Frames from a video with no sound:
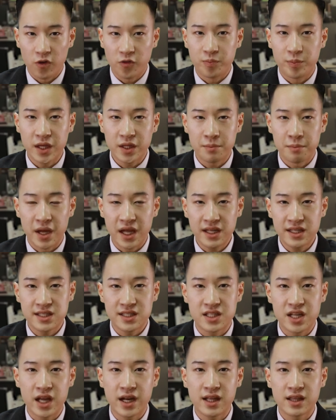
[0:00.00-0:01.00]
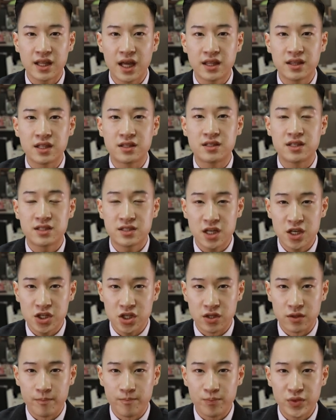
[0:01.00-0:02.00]
of BITMAIN stated that the
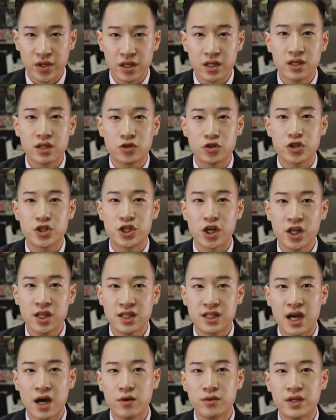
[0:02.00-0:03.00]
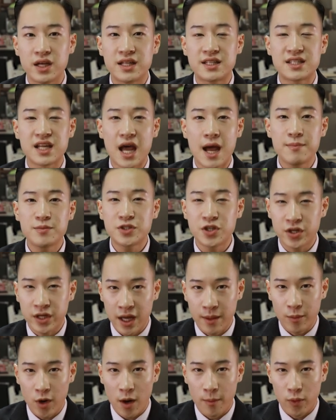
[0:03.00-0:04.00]
decision to shut down its
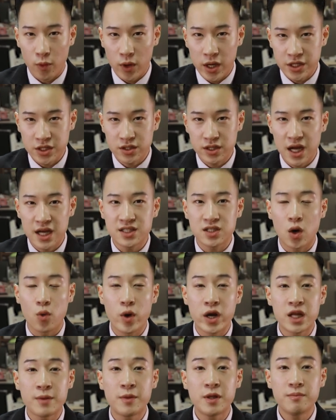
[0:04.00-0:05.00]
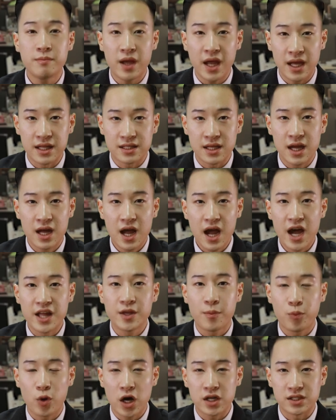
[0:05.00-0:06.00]
Amsterdam operation has already been made and
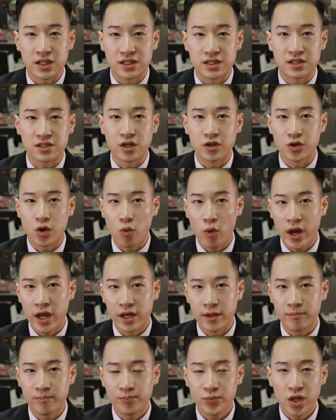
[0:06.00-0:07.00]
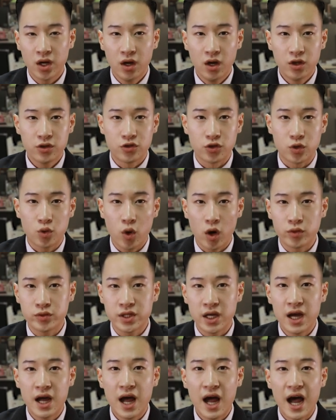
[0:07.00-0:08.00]
the process is underway. To
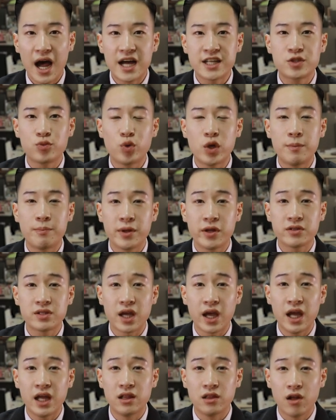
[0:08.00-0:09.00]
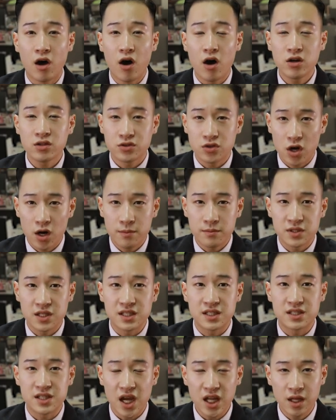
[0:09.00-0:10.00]
quote, "As we build a long-term
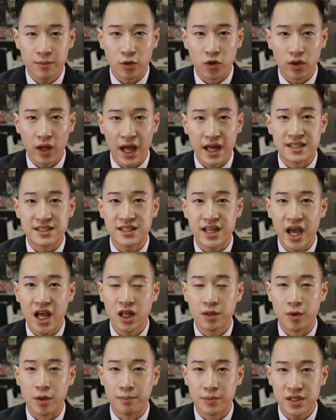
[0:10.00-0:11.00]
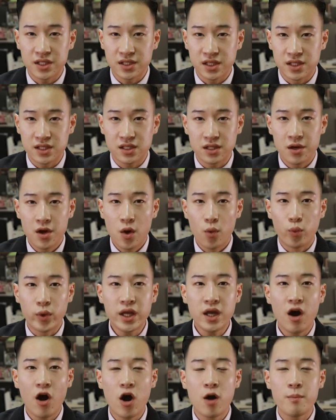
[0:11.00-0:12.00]
sustainable and scalable business,
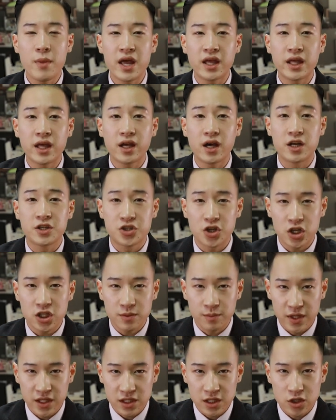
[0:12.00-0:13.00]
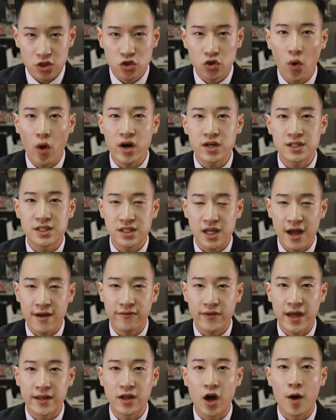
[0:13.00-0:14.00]
we are making adjustments to our
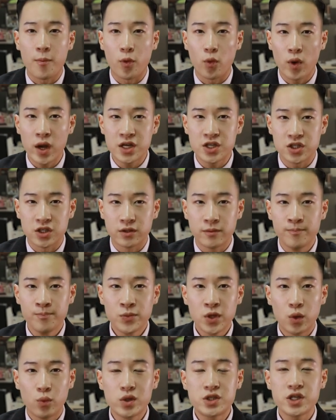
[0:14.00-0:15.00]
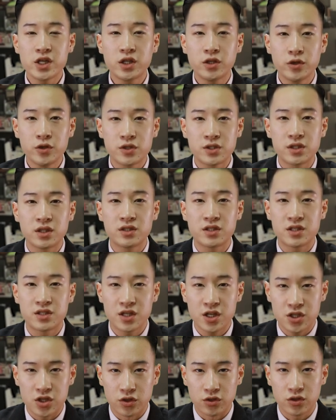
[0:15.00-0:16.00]
staff and operation, which includes the
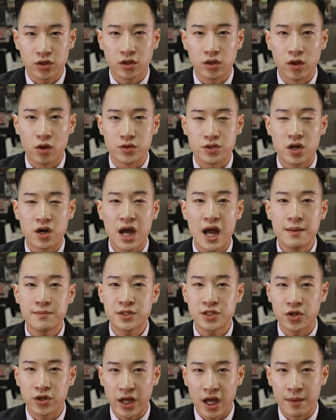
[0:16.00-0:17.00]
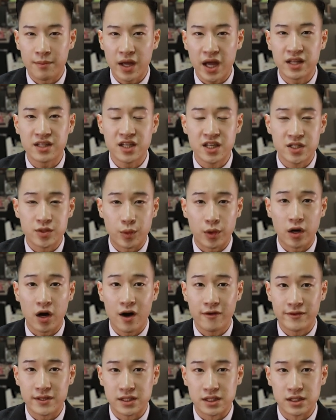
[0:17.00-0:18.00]
decision to close our Amsterdam and Israel
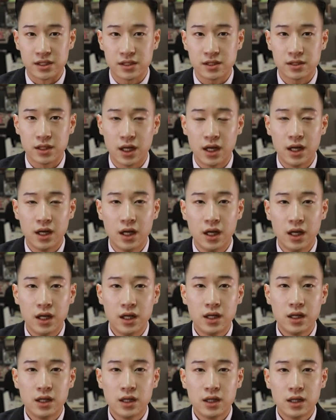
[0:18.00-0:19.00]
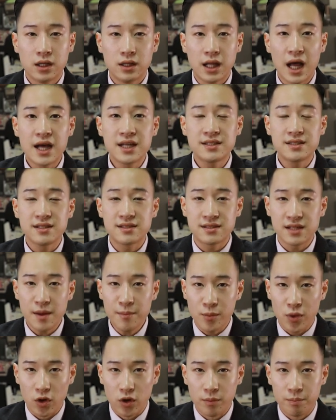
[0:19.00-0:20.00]
offices." Last
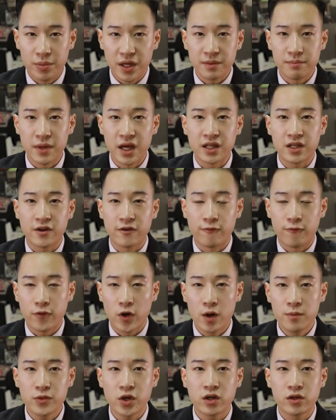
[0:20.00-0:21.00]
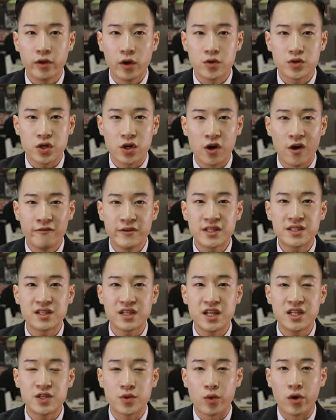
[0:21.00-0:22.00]
December, BITMAIN confirmed the closure of its
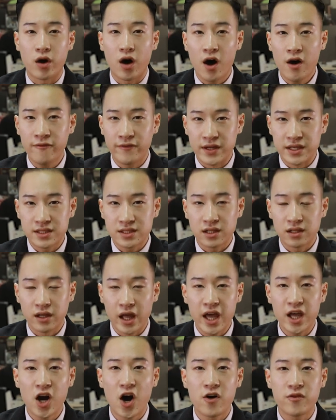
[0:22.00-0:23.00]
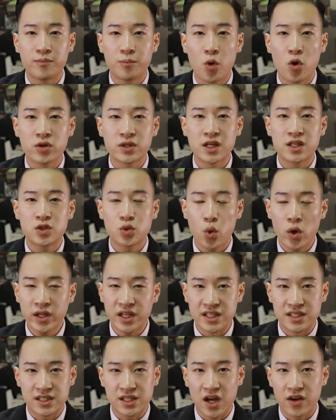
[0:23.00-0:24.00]
Israel office, laying off more than
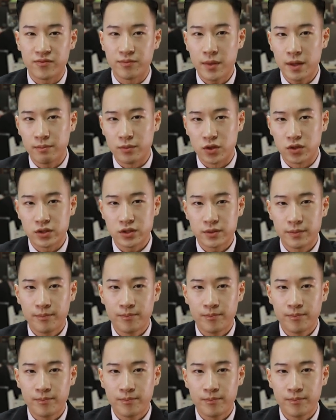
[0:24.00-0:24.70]
20 staff members.